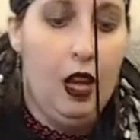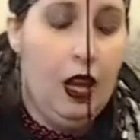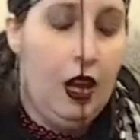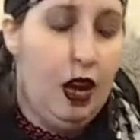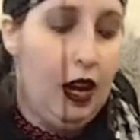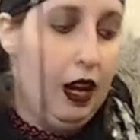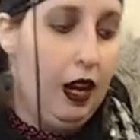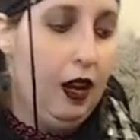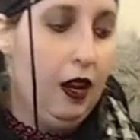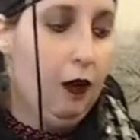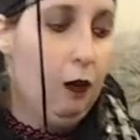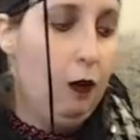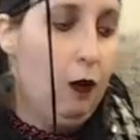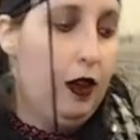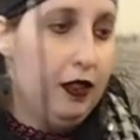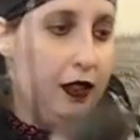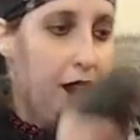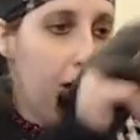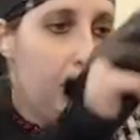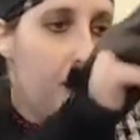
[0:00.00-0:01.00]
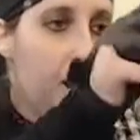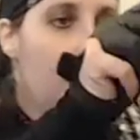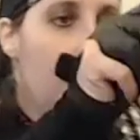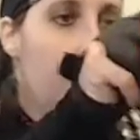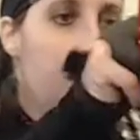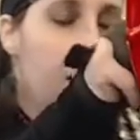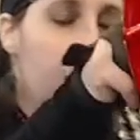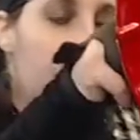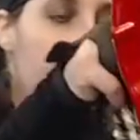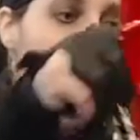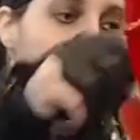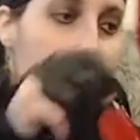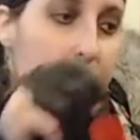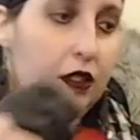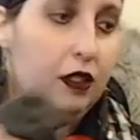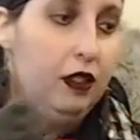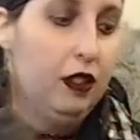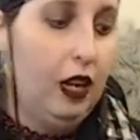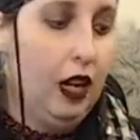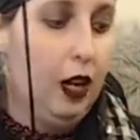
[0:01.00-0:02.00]
What this does is
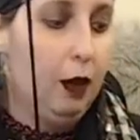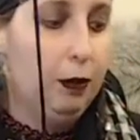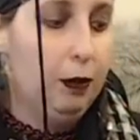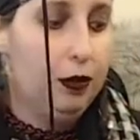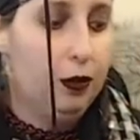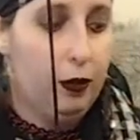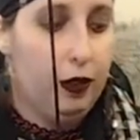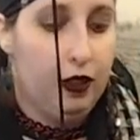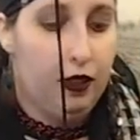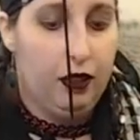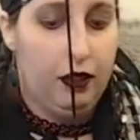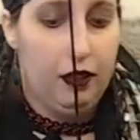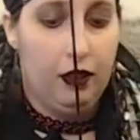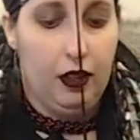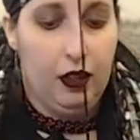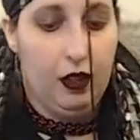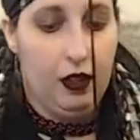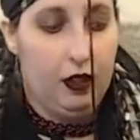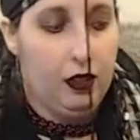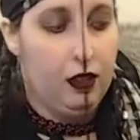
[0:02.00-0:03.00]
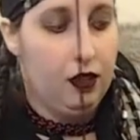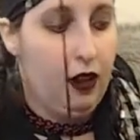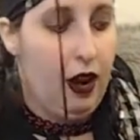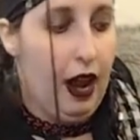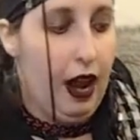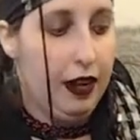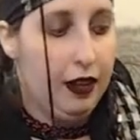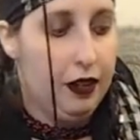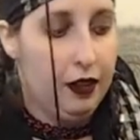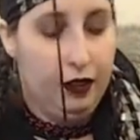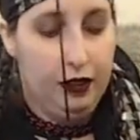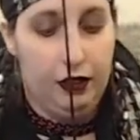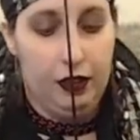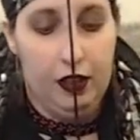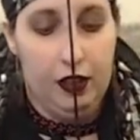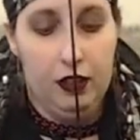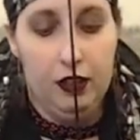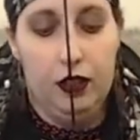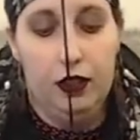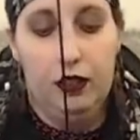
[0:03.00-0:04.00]
actually it helps with your accuracy
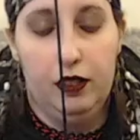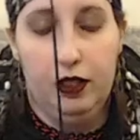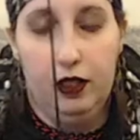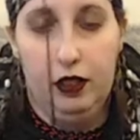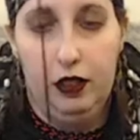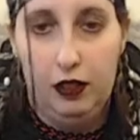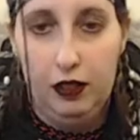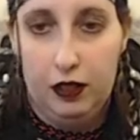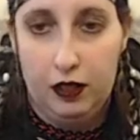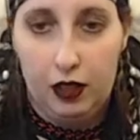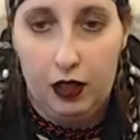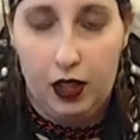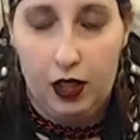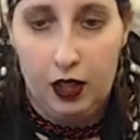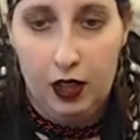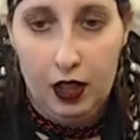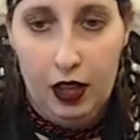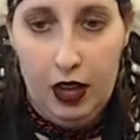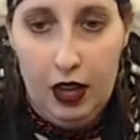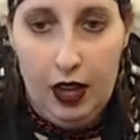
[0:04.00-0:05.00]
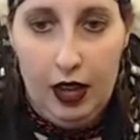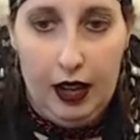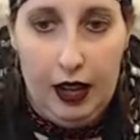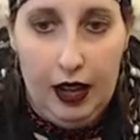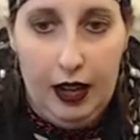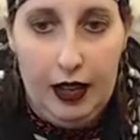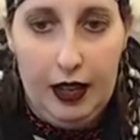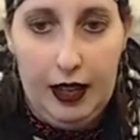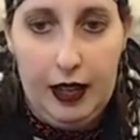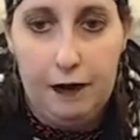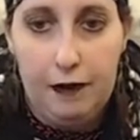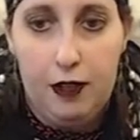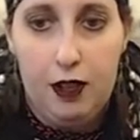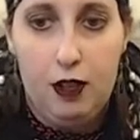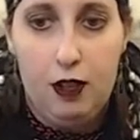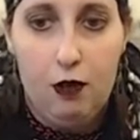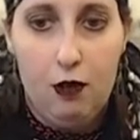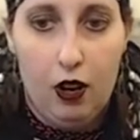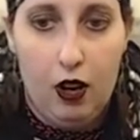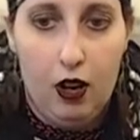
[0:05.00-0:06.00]
and your consistency. If
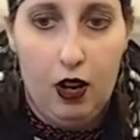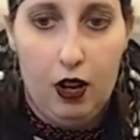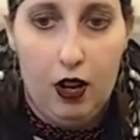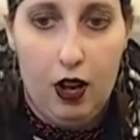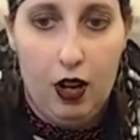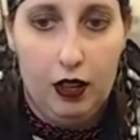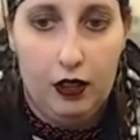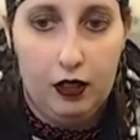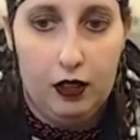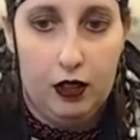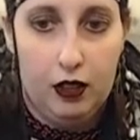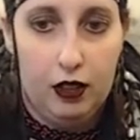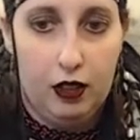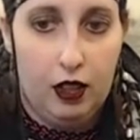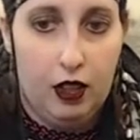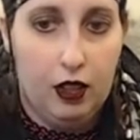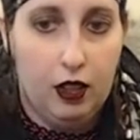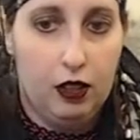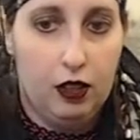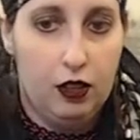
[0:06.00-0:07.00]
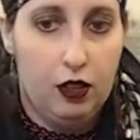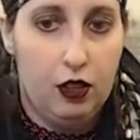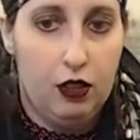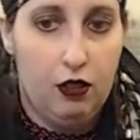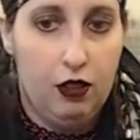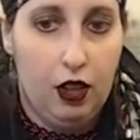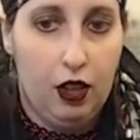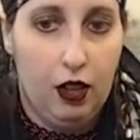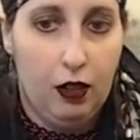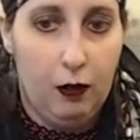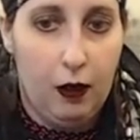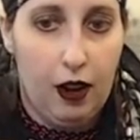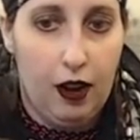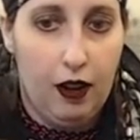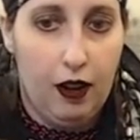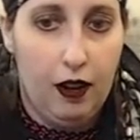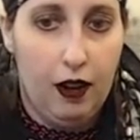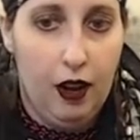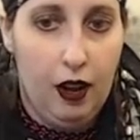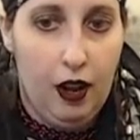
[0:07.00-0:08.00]
you are constantly shooting
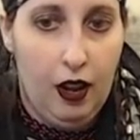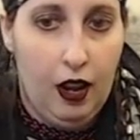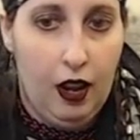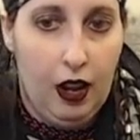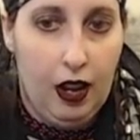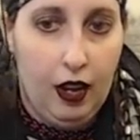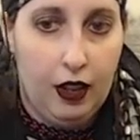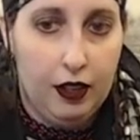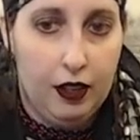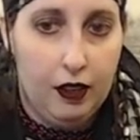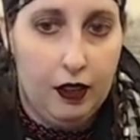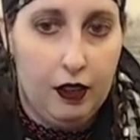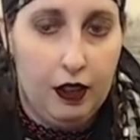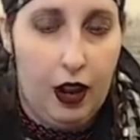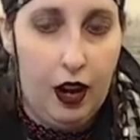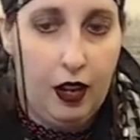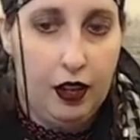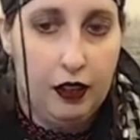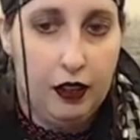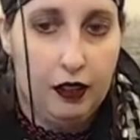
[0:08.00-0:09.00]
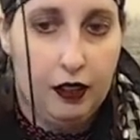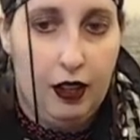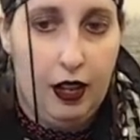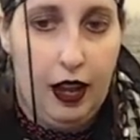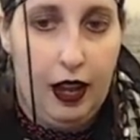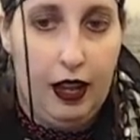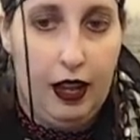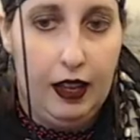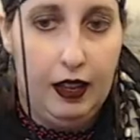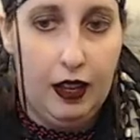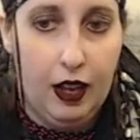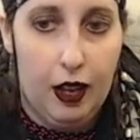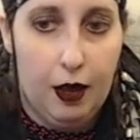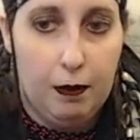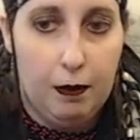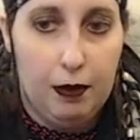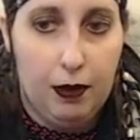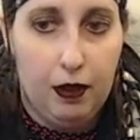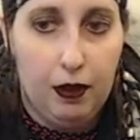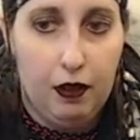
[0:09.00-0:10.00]
where your knock is going to end
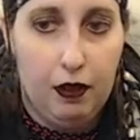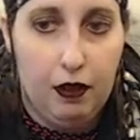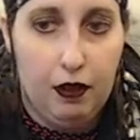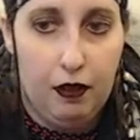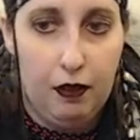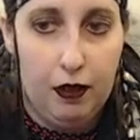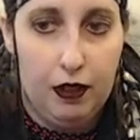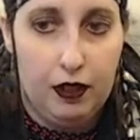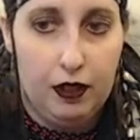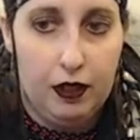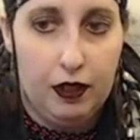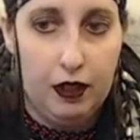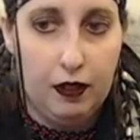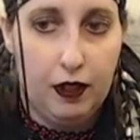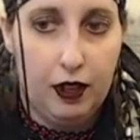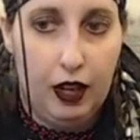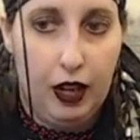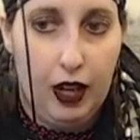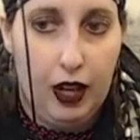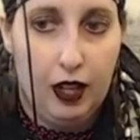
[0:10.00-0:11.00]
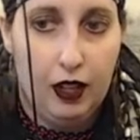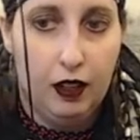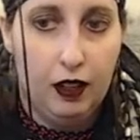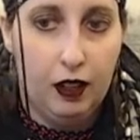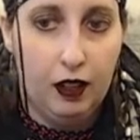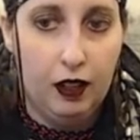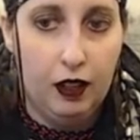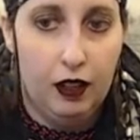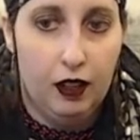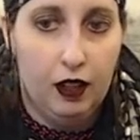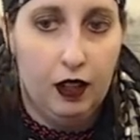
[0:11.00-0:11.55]
up with a different angle,